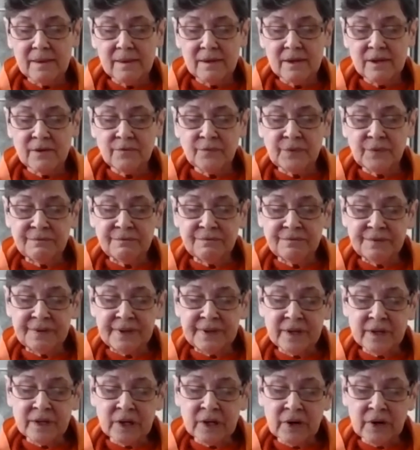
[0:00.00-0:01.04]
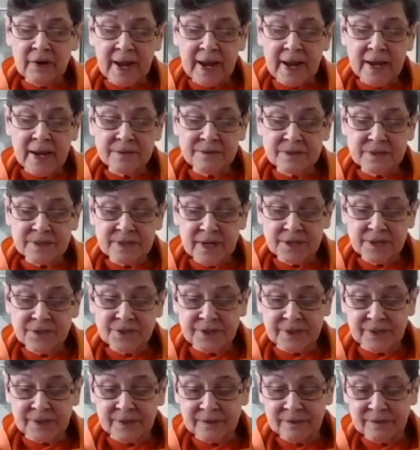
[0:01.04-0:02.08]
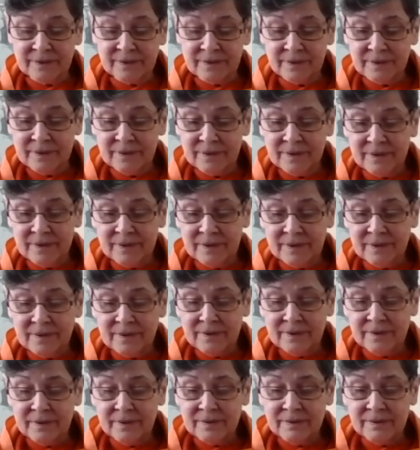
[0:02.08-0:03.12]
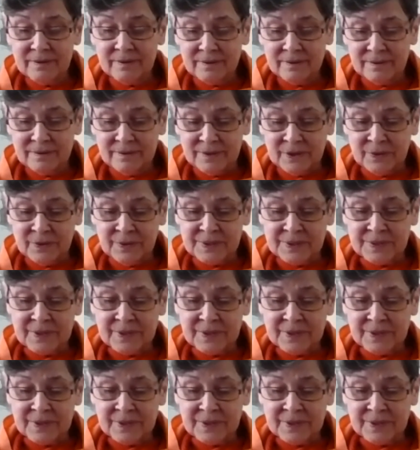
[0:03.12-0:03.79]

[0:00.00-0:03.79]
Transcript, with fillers: If we feel our hands touching, there is